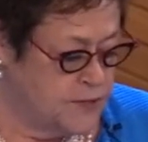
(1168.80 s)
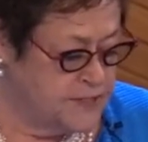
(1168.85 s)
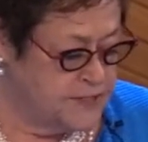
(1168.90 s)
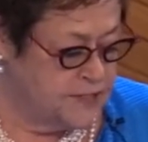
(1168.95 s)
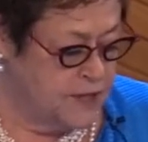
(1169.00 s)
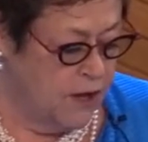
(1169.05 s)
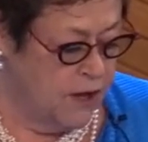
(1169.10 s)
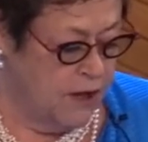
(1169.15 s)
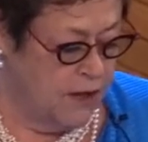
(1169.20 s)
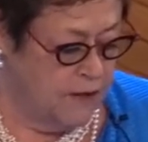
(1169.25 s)

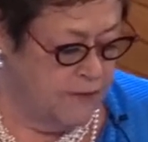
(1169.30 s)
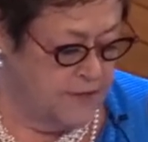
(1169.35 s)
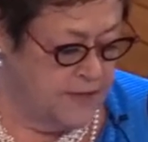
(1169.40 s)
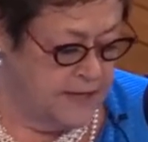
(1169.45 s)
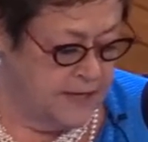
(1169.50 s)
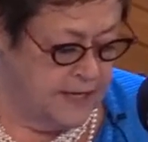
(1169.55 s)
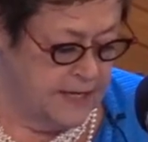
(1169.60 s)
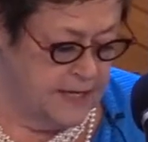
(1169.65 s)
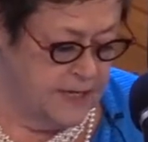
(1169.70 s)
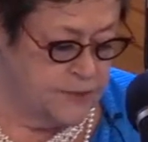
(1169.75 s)
saw
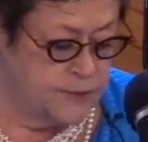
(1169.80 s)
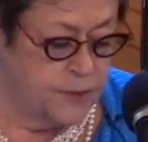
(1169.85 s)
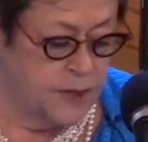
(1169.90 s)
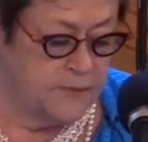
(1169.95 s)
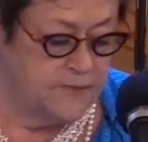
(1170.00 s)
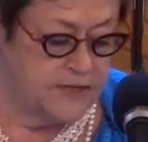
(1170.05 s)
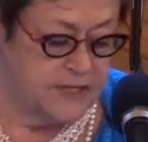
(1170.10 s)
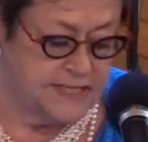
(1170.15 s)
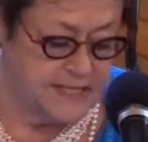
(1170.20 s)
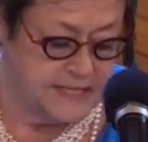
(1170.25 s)
the
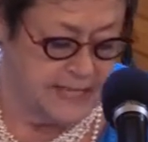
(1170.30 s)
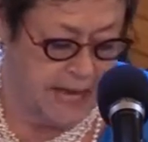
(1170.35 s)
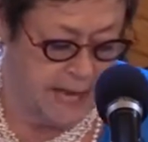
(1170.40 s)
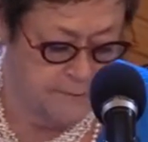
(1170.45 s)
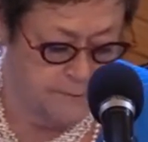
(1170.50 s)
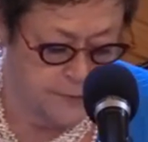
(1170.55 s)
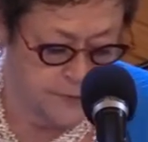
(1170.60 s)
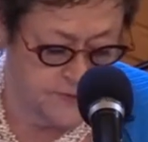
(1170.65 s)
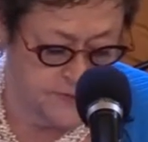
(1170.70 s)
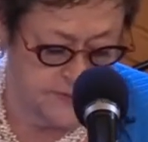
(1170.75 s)
12
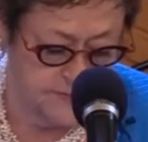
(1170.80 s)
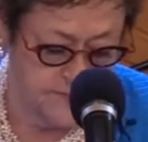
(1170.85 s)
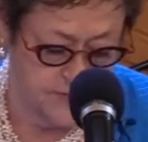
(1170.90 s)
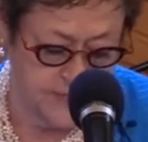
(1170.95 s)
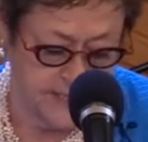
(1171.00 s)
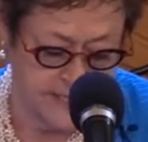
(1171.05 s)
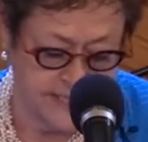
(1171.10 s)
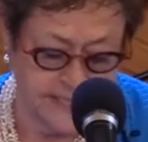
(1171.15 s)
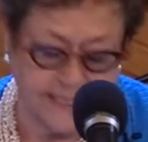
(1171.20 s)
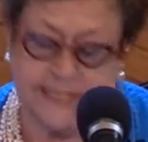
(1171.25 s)
disciples of
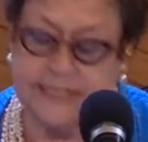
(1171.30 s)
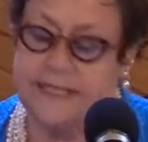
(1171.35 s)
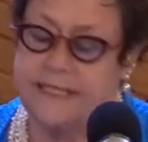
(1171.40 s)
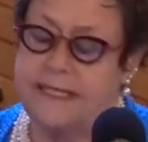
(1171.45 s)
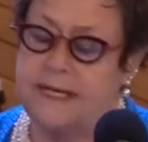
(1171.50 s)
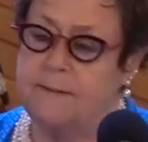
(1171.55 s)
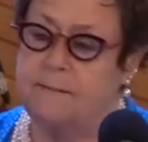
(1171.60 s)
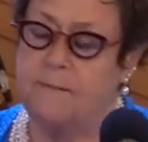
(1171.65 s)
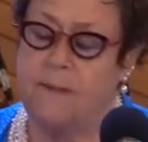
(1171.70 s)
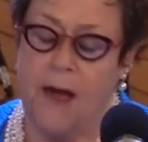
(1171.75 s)
Jesus
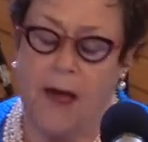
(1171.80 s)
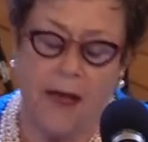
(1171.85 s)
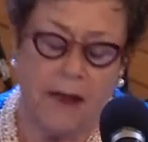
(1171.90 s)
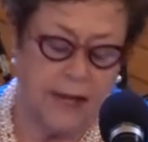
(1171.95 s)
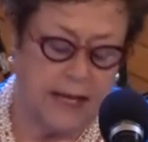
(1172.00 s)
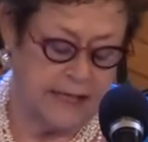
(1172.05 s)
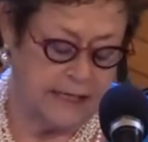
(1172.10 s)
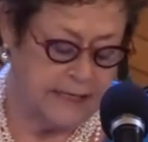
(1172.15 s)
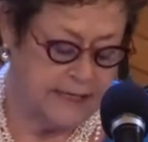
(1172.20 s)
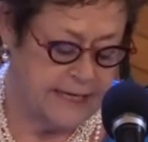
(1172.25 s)

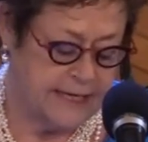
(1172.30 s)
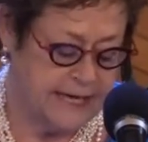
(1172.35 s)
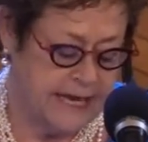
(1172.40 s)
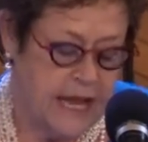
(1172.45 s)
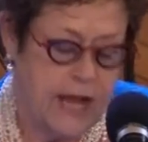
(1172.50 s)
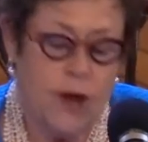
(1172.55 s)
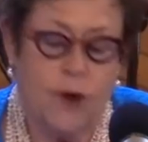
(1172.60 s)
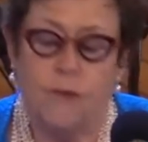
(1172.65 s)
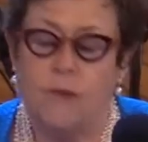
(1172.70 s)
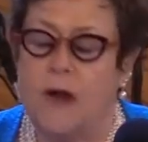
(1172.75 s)
symbolically
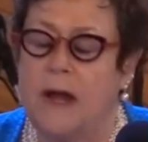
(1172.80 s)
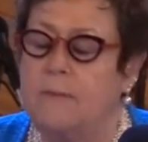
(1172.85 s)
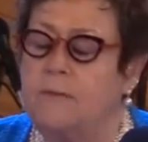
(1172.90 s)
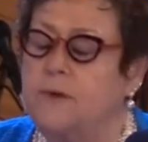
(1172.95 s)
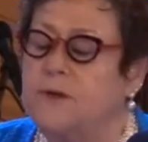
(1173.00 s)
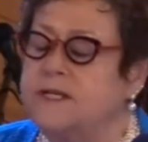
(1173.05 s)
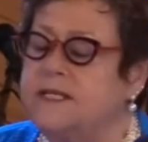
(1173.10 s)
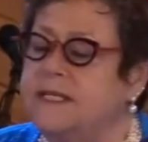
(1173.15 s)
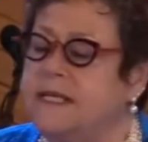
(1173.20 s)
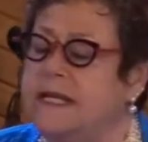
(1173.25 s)

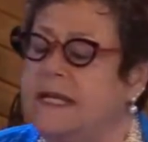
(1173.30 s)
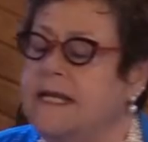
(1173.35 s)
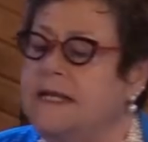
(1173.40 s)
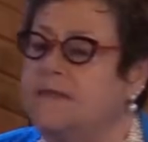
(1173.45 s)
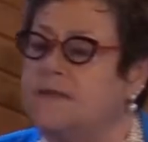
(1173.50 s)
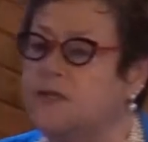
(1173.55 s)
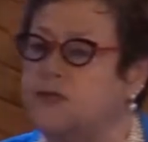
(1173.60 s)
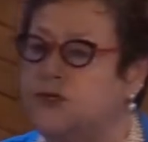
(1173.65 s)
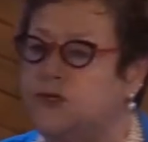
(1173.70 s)
representing the